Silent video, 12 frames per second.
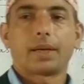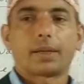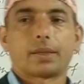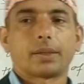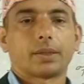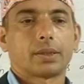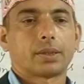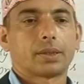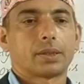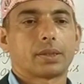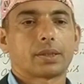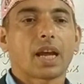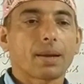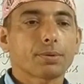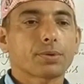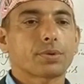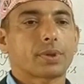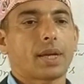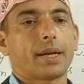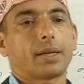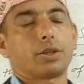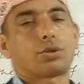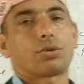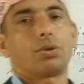That type of
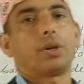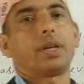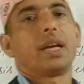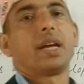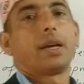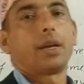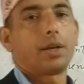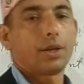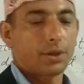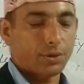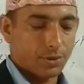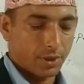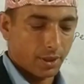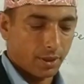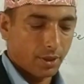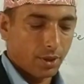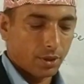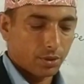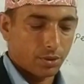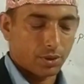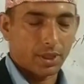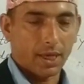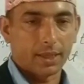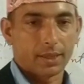society is called industrial
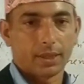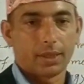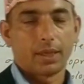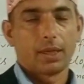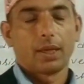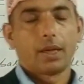society.